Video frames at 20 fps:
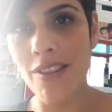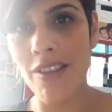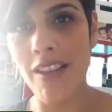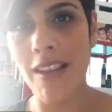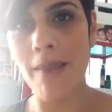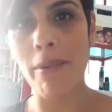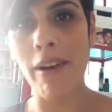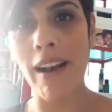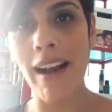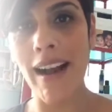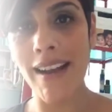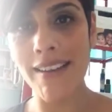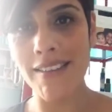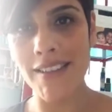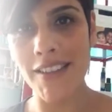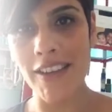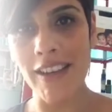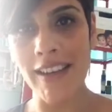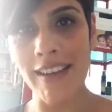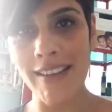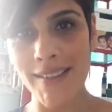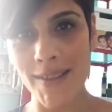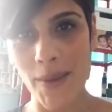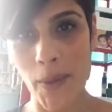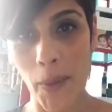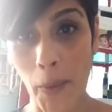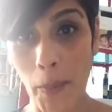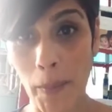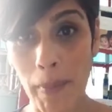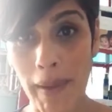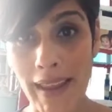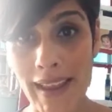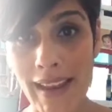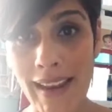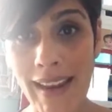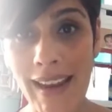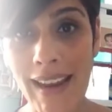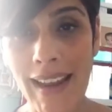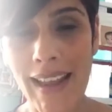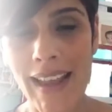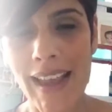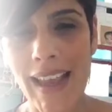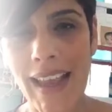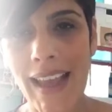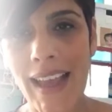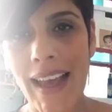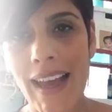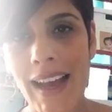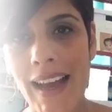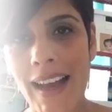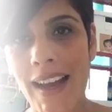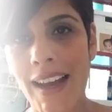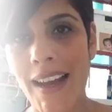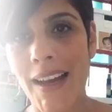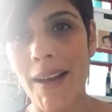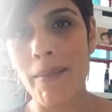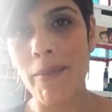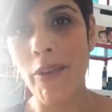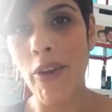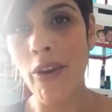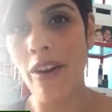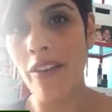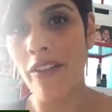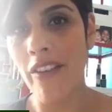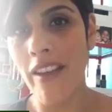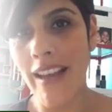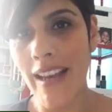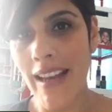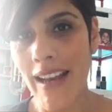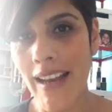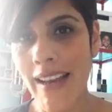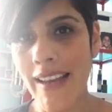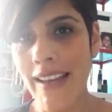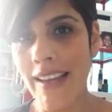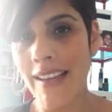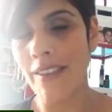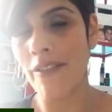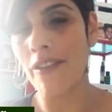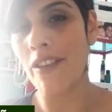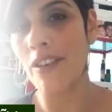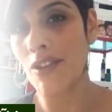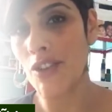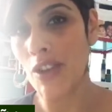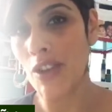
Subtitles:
so keep your eyes and your ears open. Yoga Veda, if you